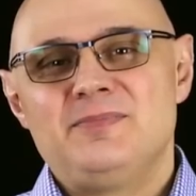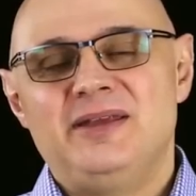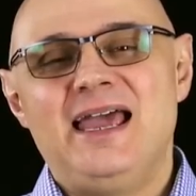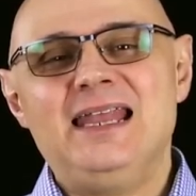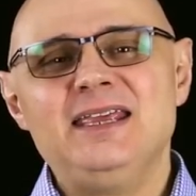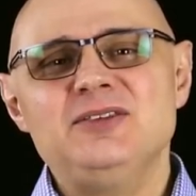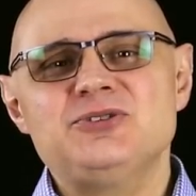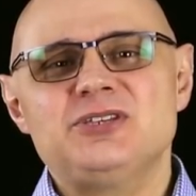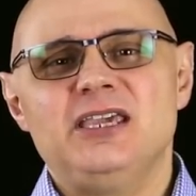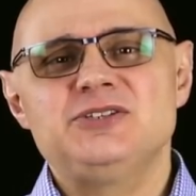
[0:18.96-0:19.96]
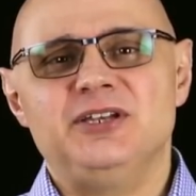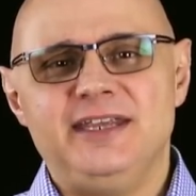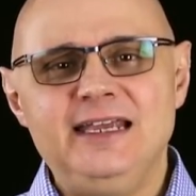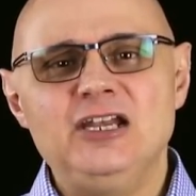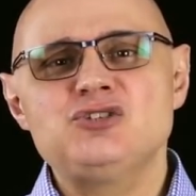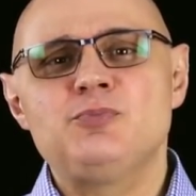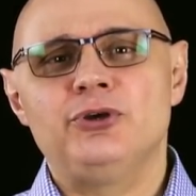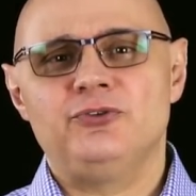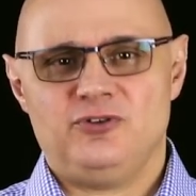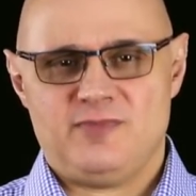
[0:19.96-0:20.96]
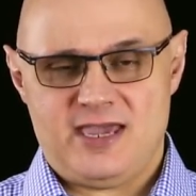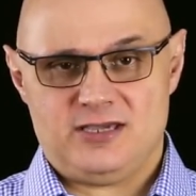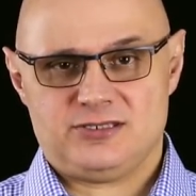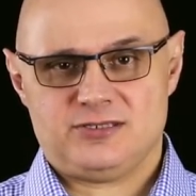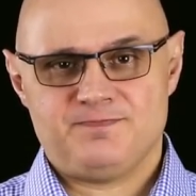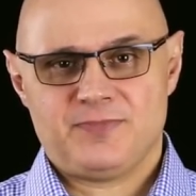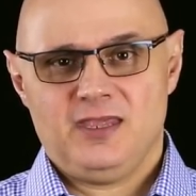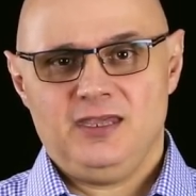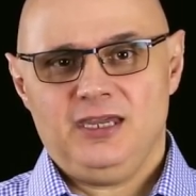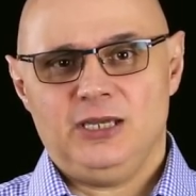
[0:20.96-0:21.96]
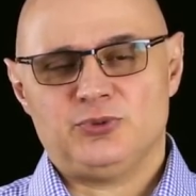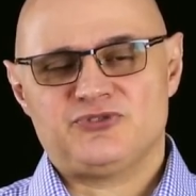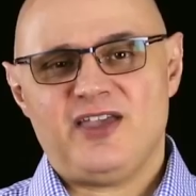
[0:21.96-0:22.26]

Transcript: Penhaligon's is an English perfume house. It was